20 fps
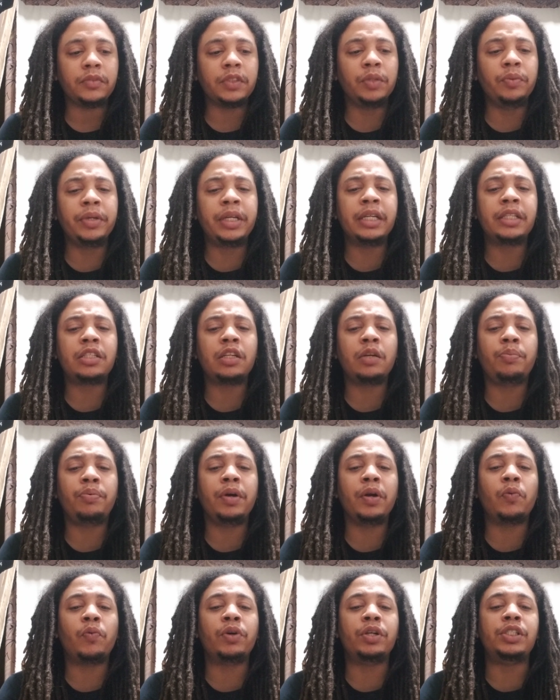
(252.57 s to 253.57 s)
we get to the
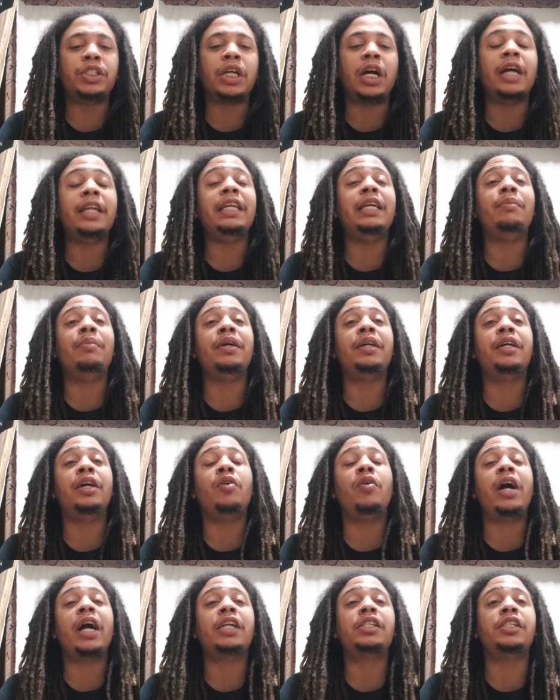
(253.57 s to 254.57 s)
point where Johnny and
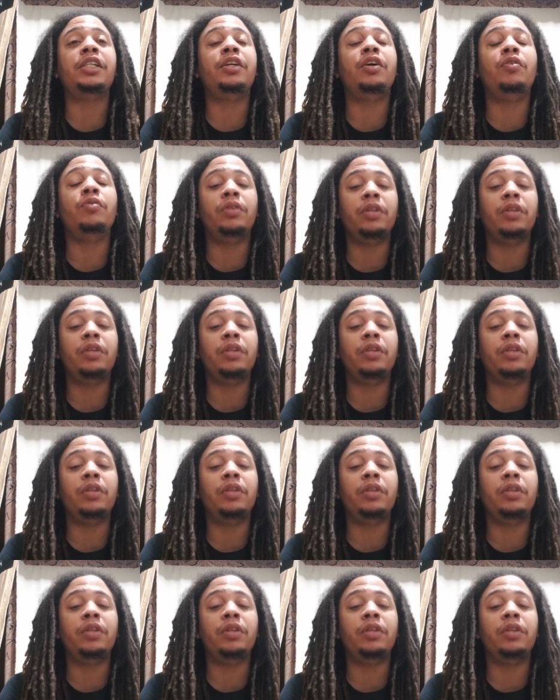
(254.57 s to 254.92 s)
Miguel actually go